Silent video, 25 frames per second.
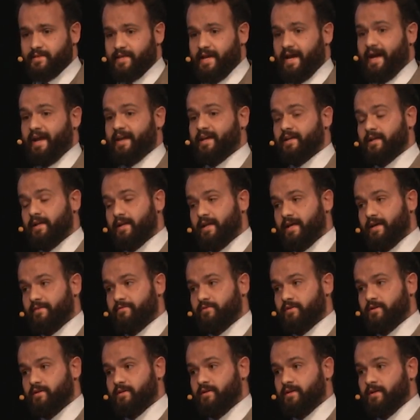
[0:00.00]
The higher
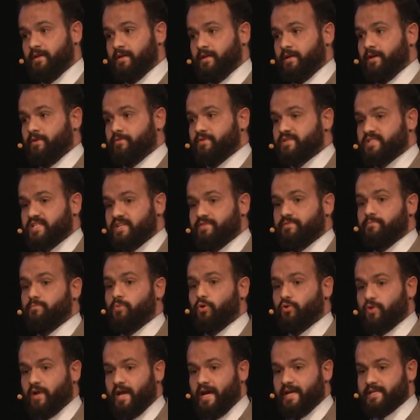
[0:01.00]
level receive
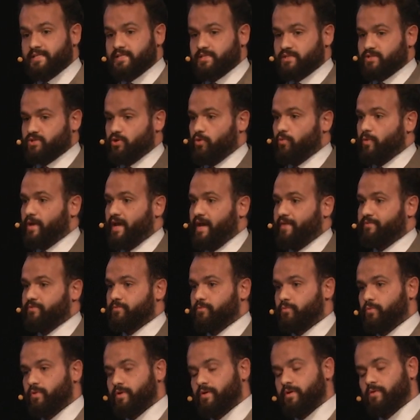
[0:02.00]
more light, so
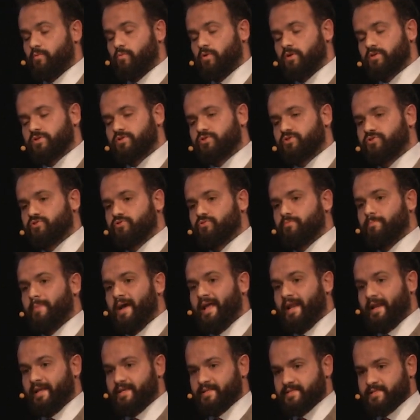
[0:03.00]
we want to
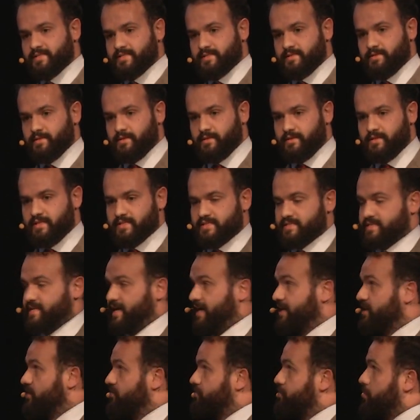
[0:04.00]
balance this
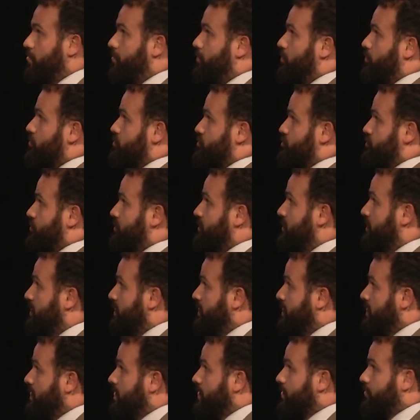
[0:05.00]
kind of proportion,
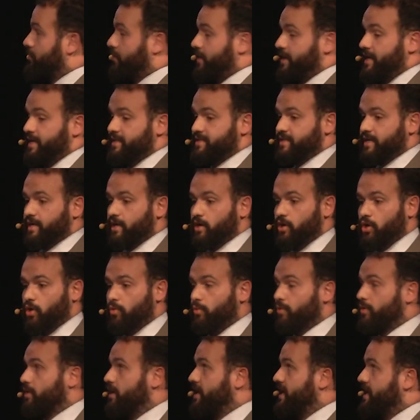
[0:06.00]
creating
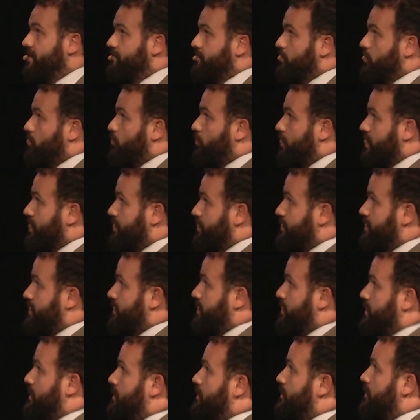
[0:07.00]
lower level with
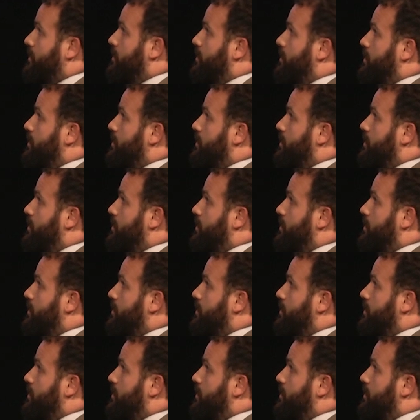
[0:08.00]
a